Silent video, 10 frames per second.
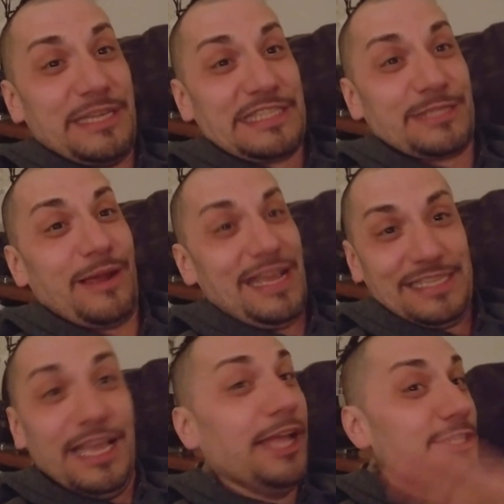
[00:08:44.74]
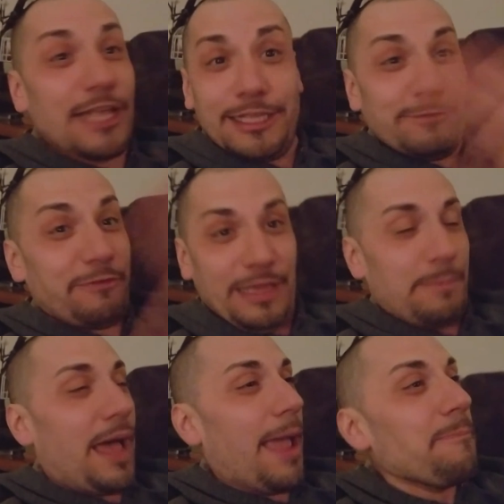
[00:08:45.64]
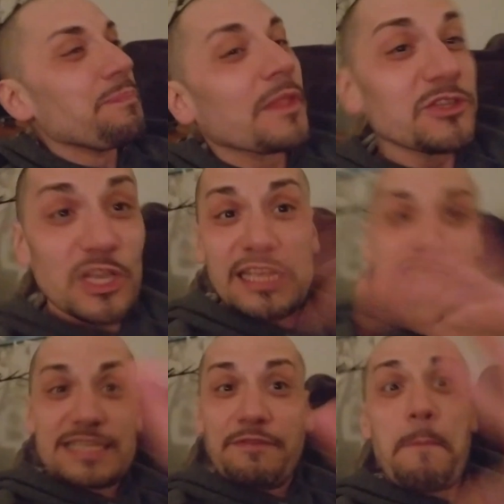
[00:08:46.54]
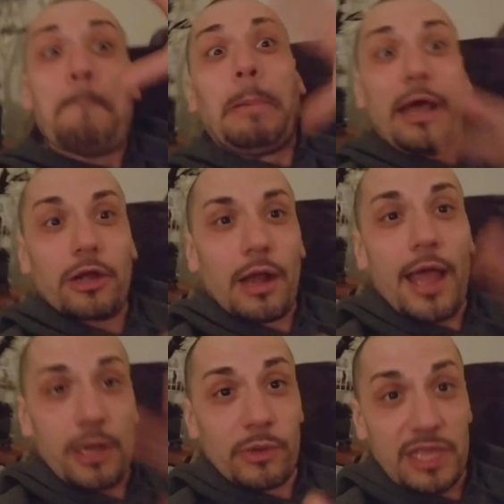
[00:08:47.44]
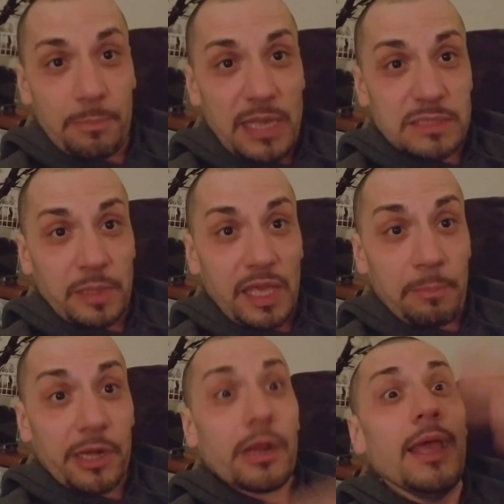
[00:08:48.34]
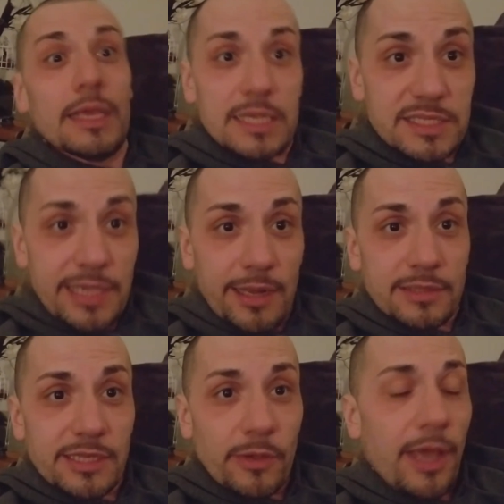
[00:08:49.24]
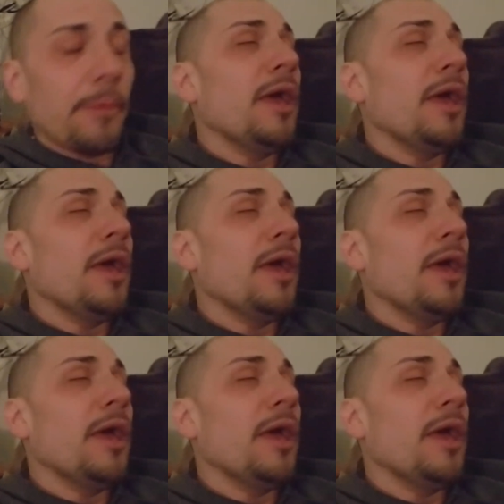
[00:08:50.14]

is crazy. She lost her fucking mind. So it gets even better. I know. Can it possibly get better? Yes, it can. I'll tell you how.